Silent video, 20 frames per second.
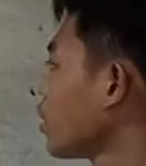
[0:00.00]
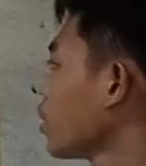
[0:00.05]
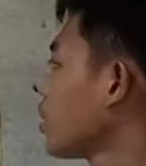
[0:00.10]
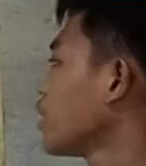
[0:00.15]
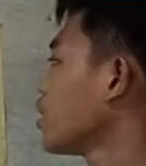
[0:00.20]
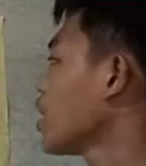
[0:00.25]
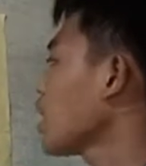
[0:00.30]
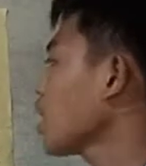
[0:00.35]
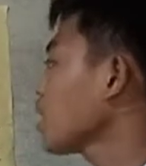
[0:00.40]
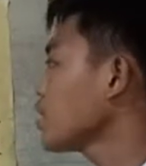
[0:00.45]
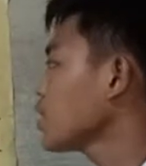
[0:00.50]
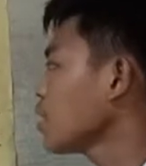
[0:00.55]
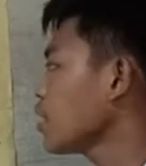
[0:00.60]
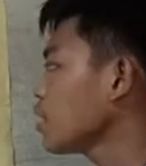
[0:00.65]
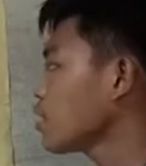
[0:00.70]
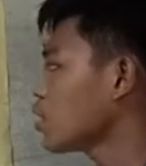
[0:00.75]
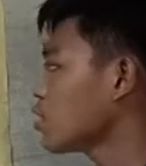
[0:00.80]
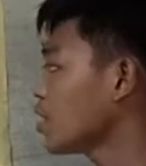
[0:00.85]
Next is